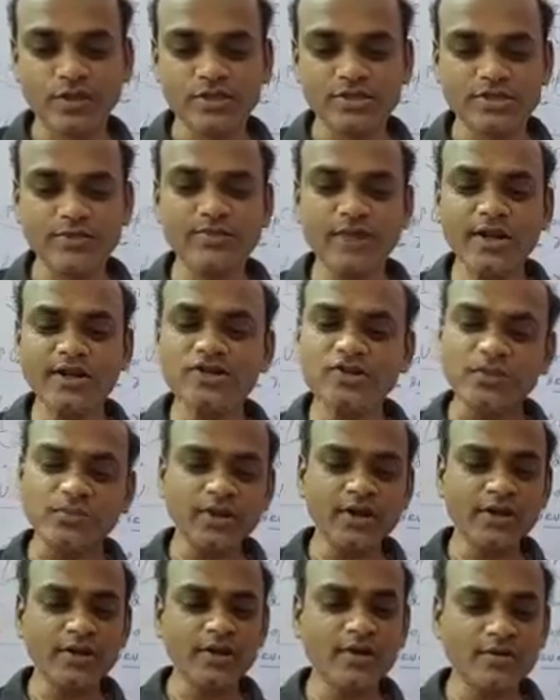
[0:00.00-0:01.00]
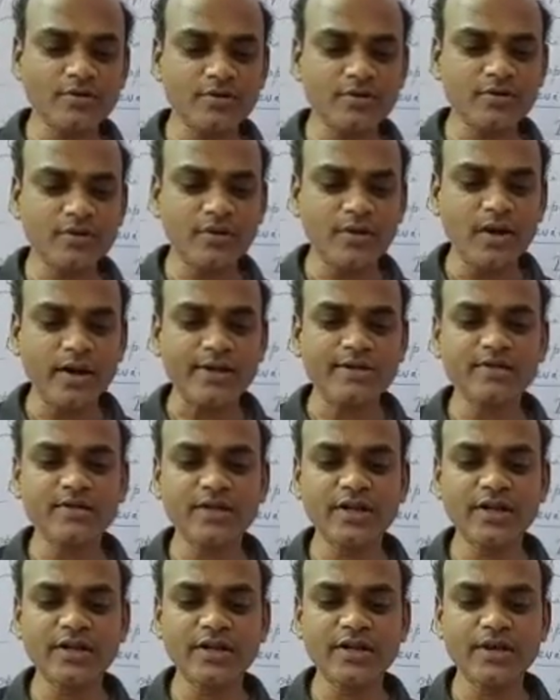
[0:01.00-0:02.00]
Similarly, software interrupt are
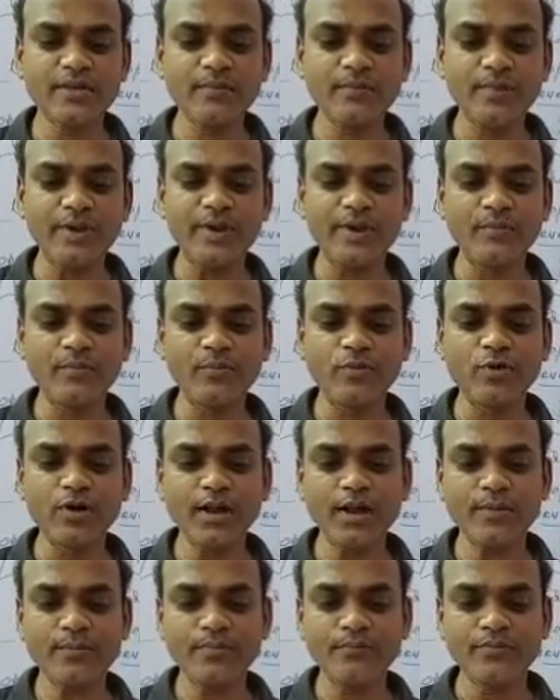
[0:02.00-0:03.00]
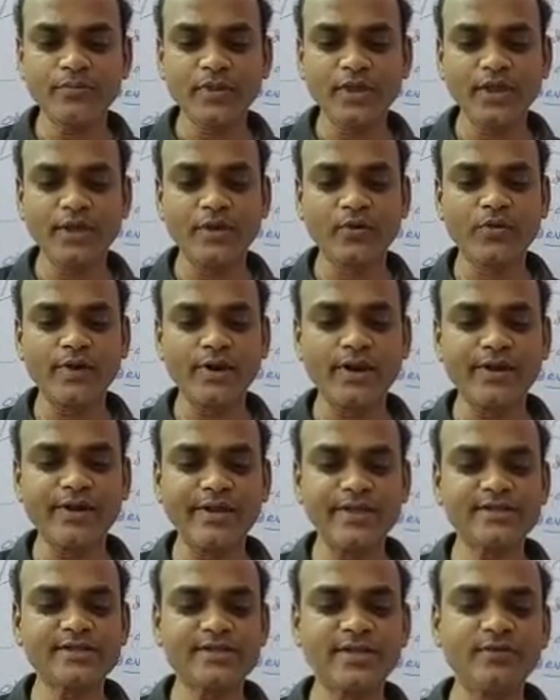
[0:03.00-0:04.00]
generated by a program requiring
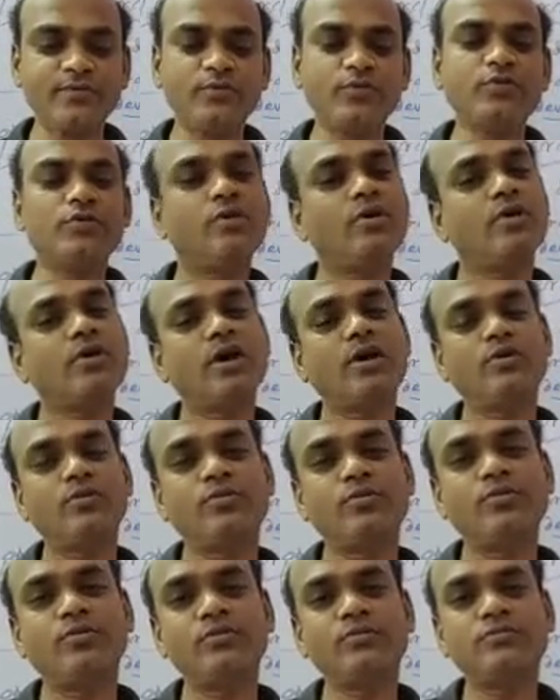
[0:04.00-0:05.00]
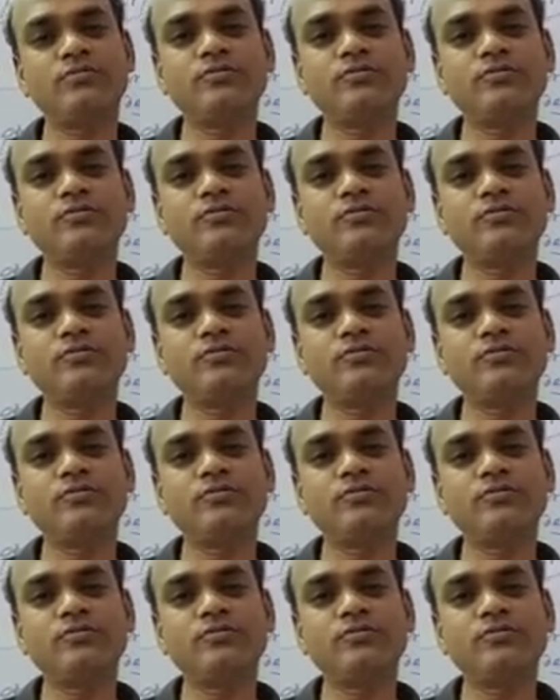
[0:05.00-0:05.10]
disk input or output.